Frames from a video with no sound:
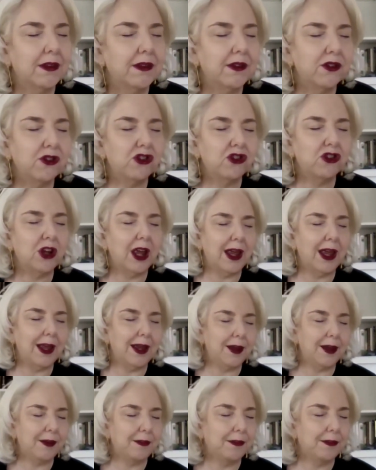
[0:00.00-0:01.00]
the
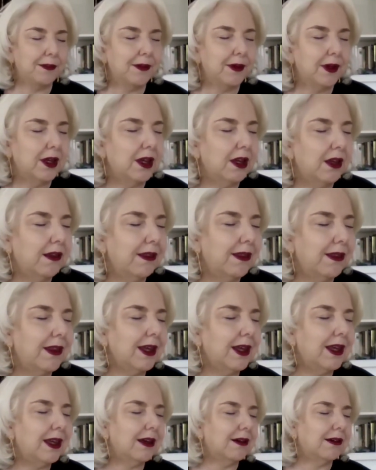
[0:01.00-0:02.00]
shame, the
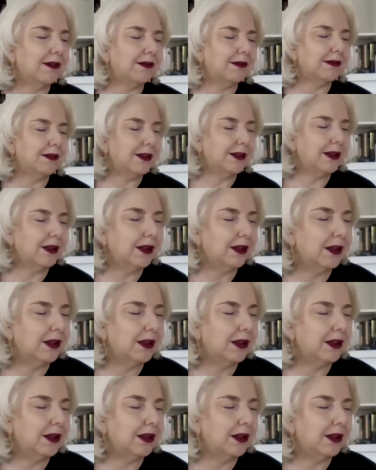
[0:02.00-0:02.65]
guilt